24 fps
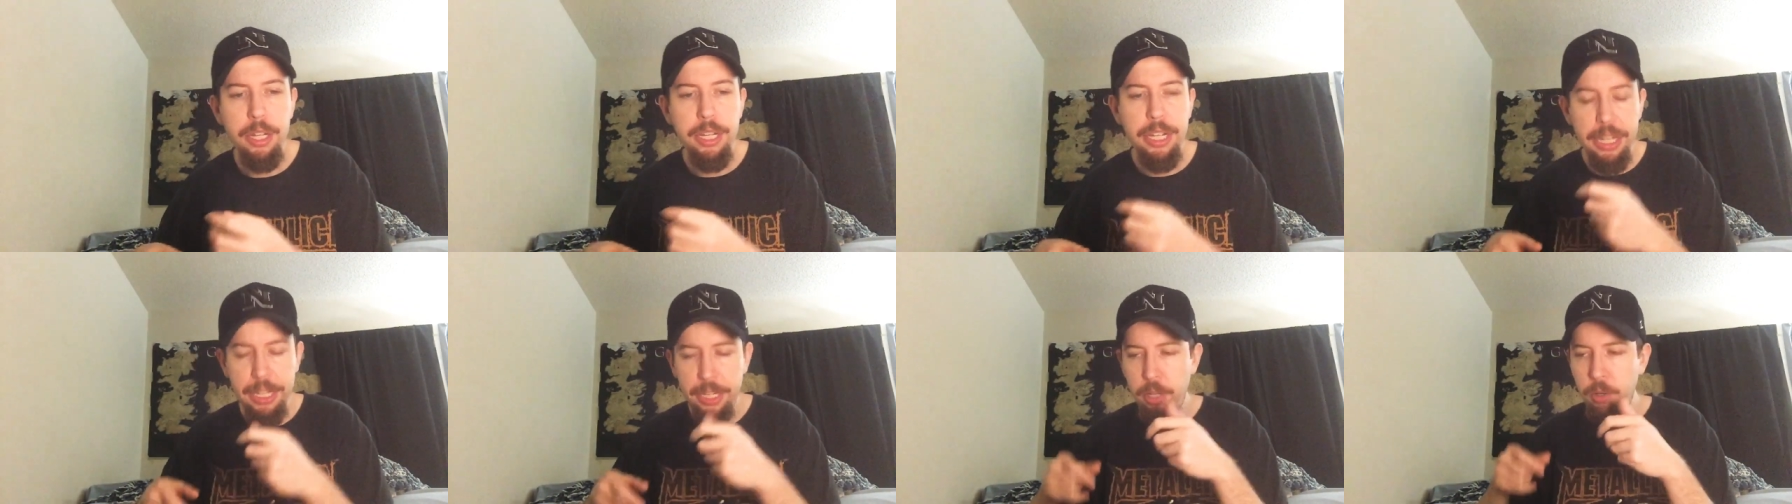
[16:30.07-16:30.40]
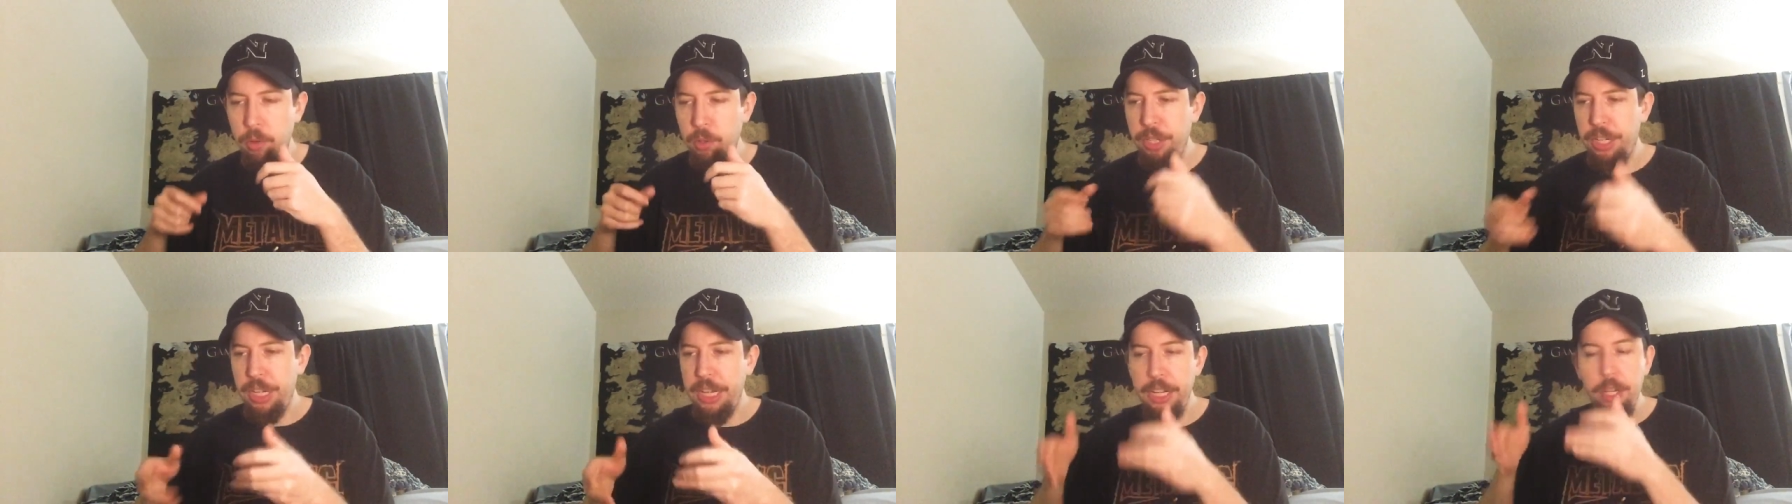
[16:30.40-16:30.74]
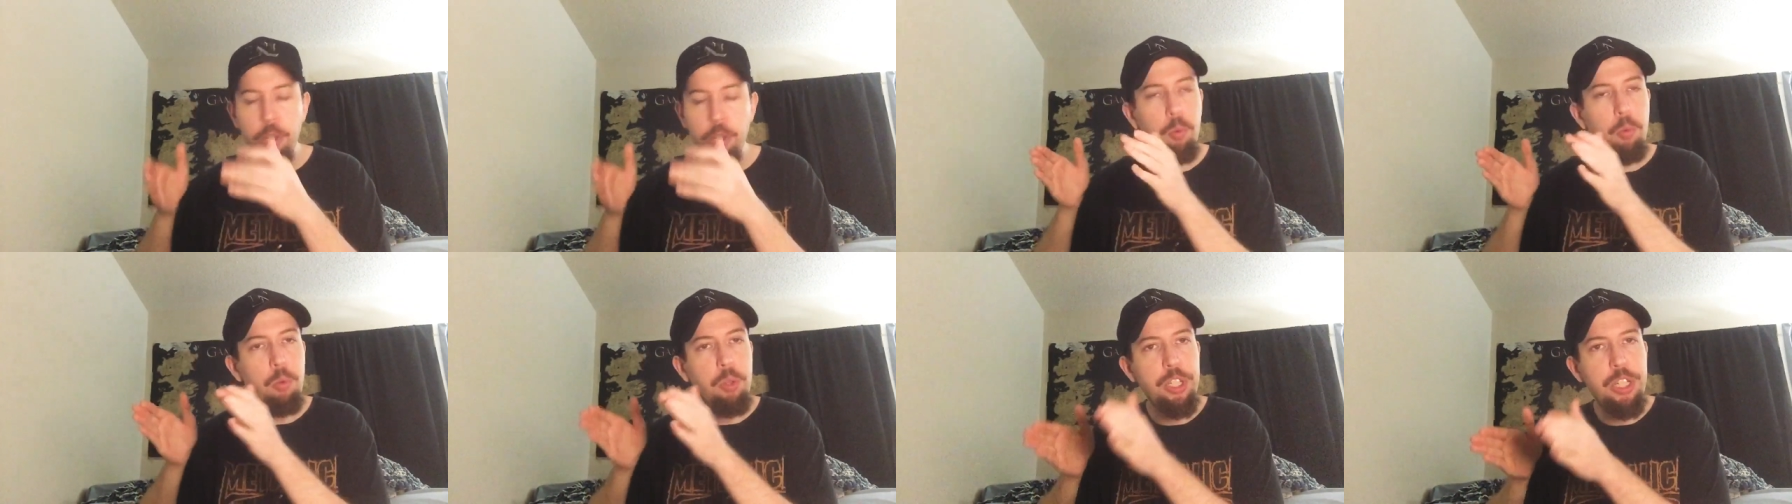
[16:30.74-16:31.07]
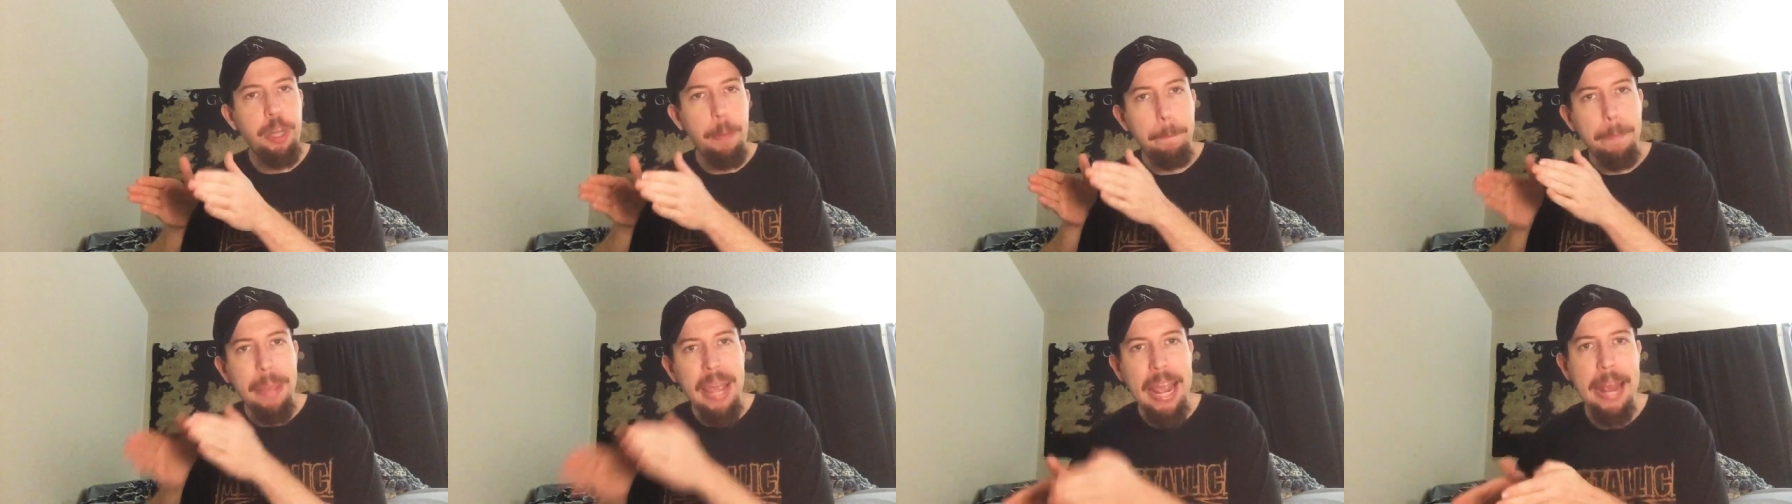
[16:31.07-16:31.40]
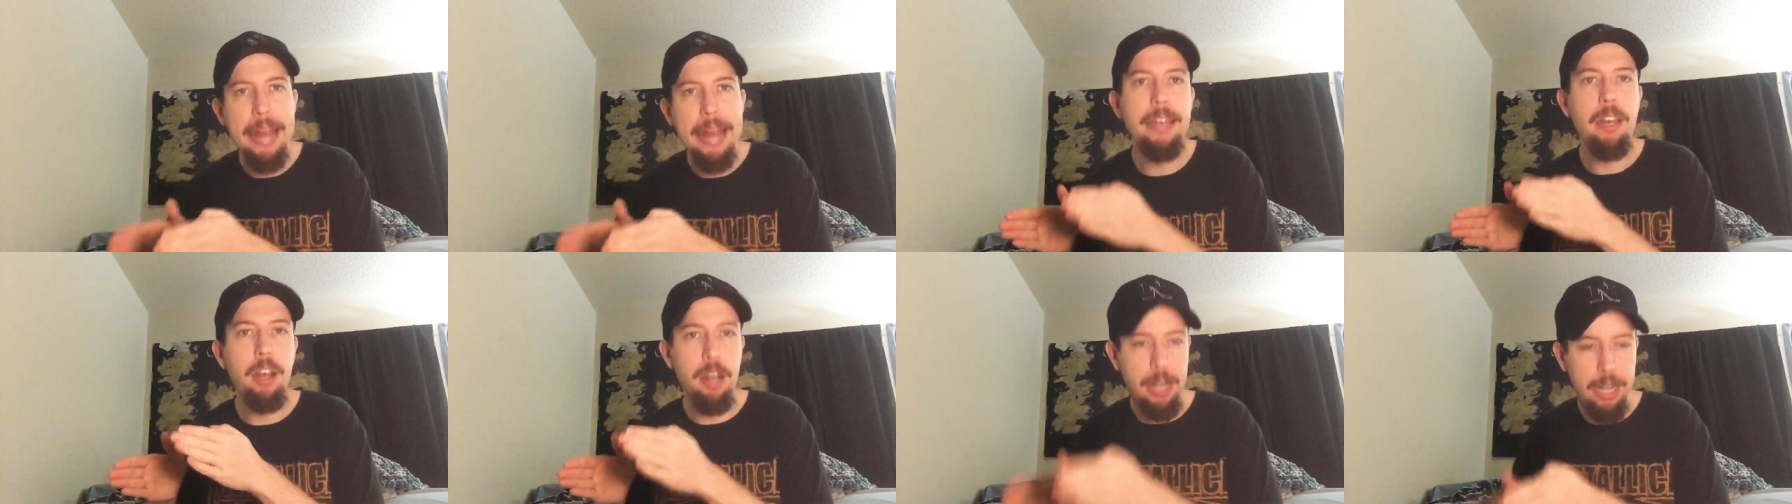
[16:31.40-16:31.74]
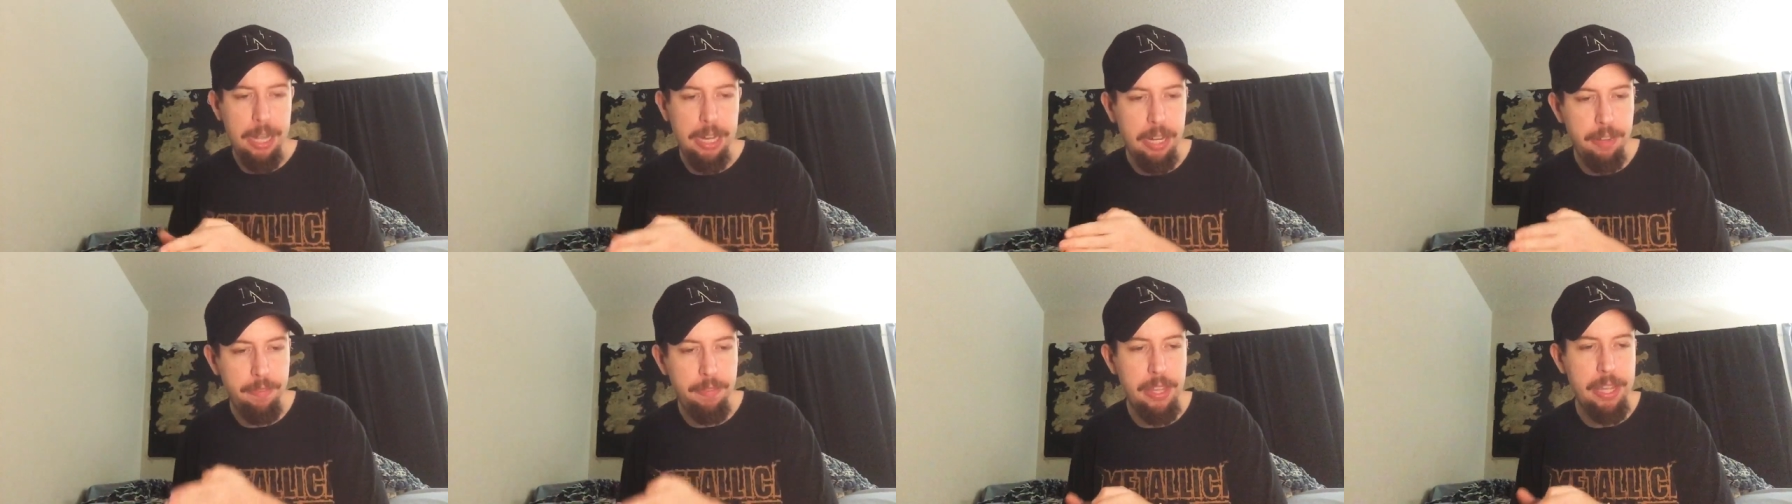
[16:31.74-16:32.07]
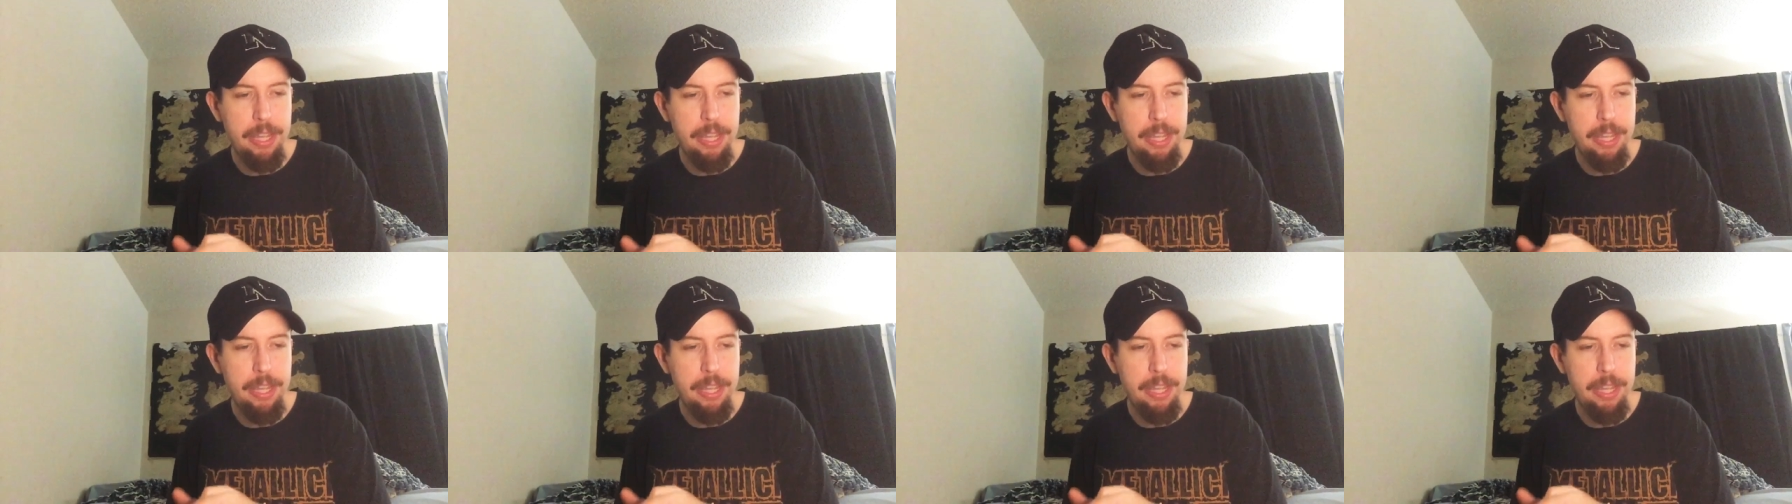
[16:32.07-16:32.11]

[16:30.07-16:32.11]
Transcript: can you can you depend on any of